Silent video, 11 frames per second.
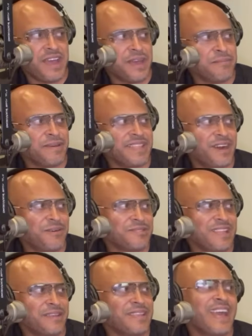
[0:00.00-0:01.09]
crime, and I was
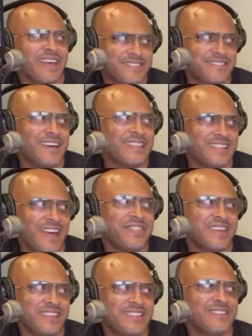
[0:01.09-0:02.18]
like, yes, I
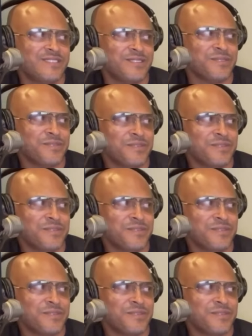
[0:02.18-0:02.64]
think he did too.